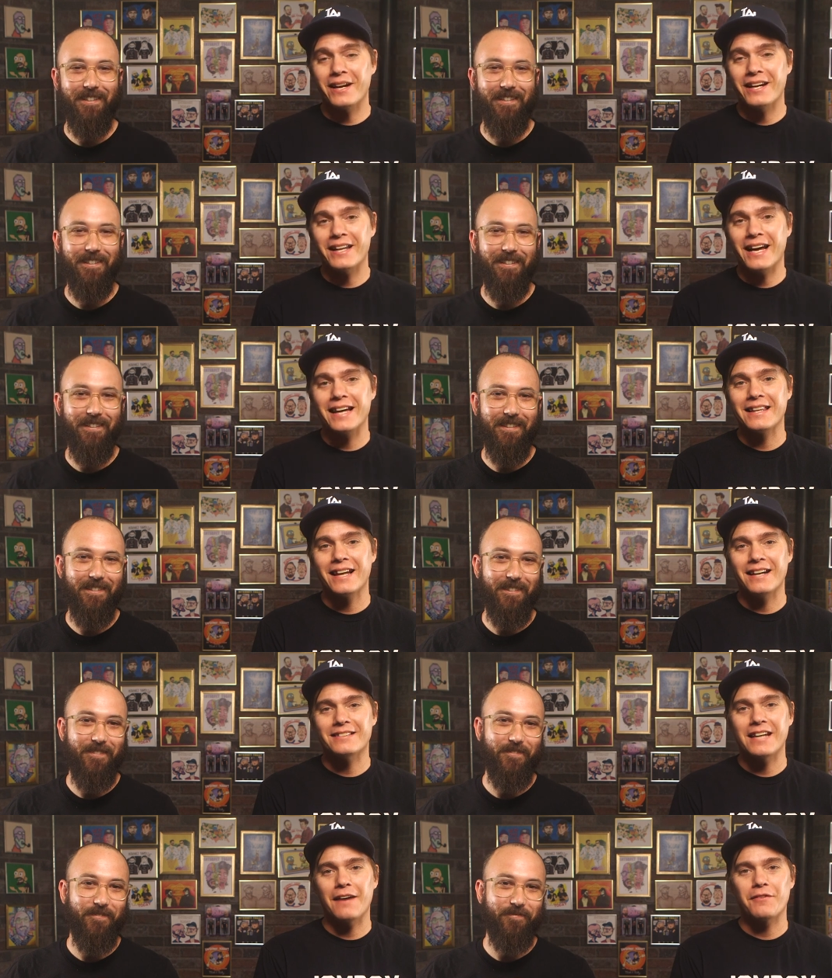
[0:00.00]
Speaker 1: we get into the
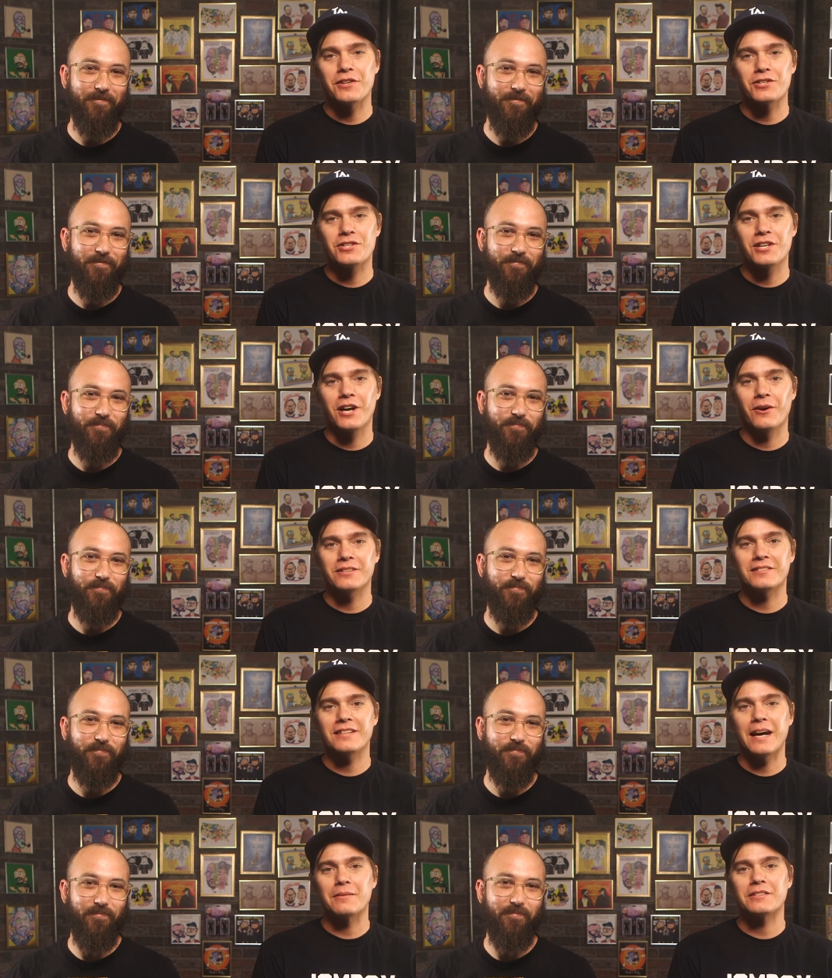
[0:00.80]
headlines half of the show,
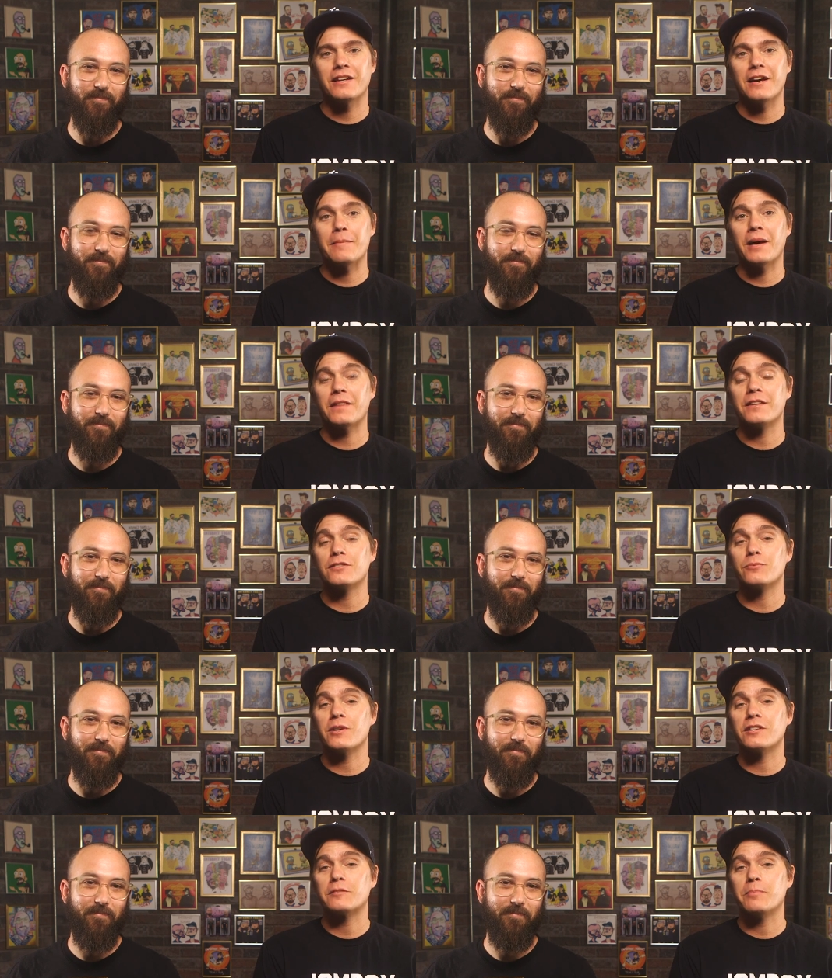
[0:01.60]
it's time to tell you about
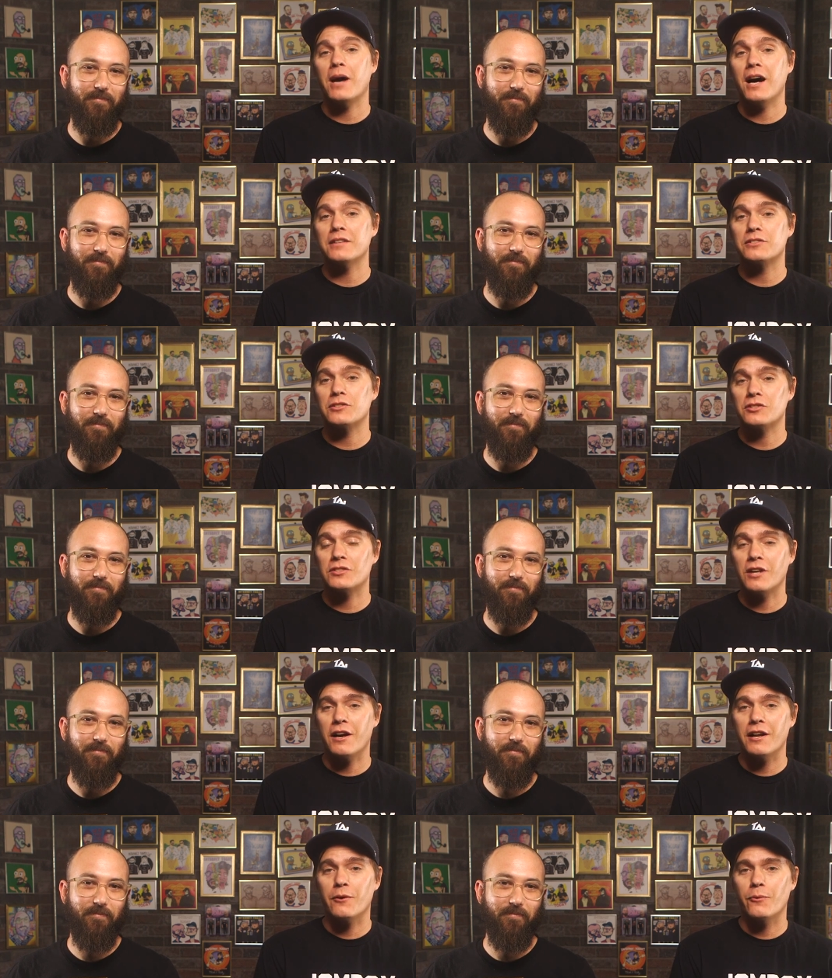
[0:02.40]
this week's sponsor,
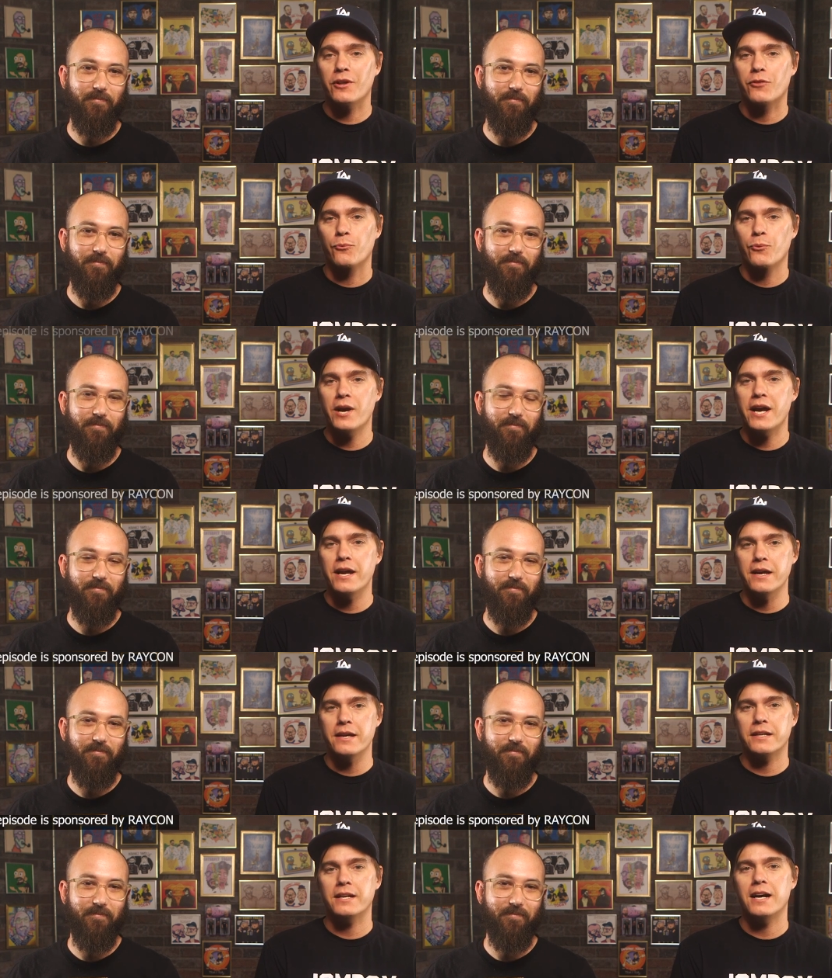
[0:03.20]
starting with
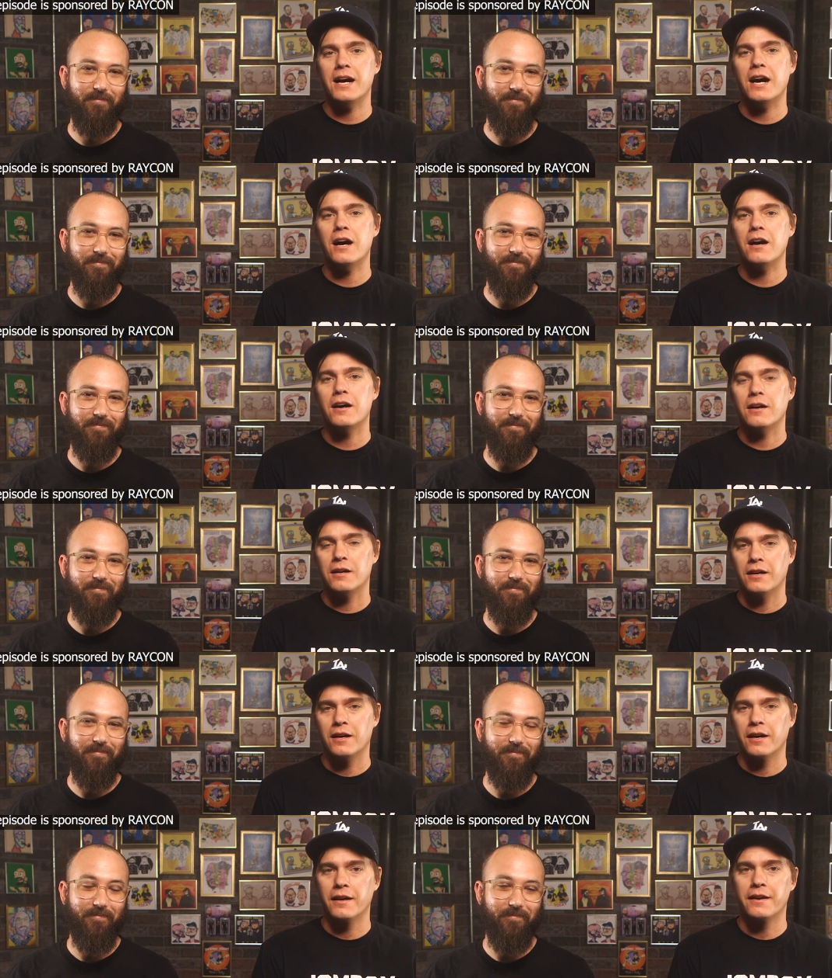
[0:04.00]

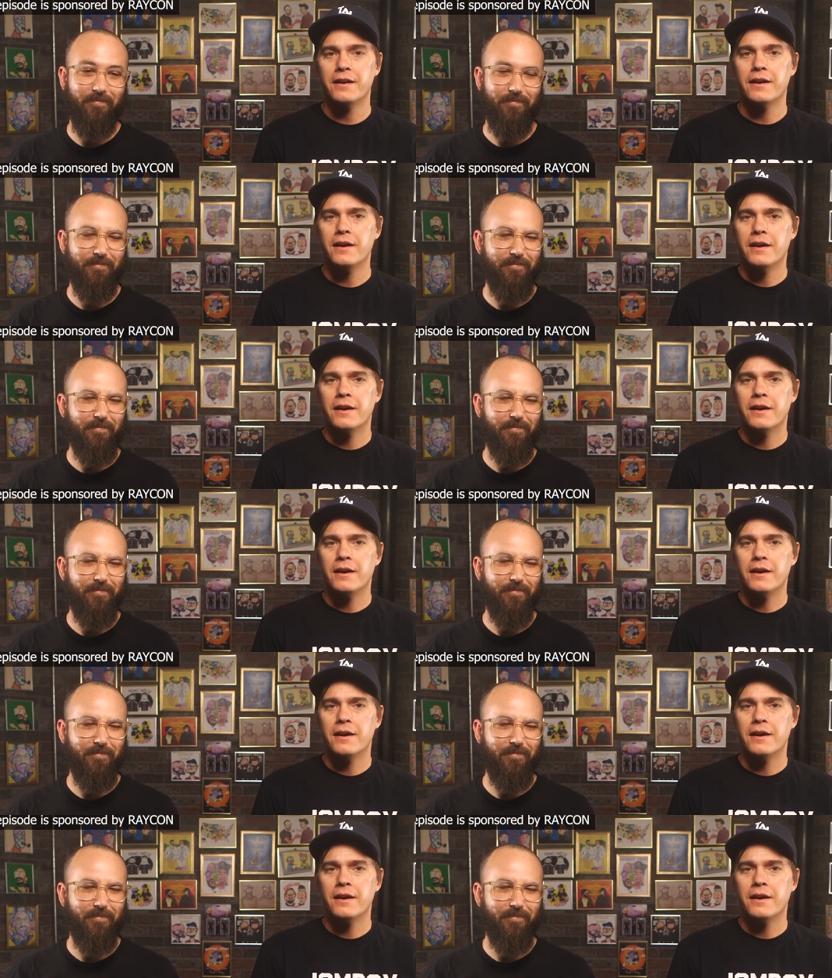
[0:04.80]
Raycon.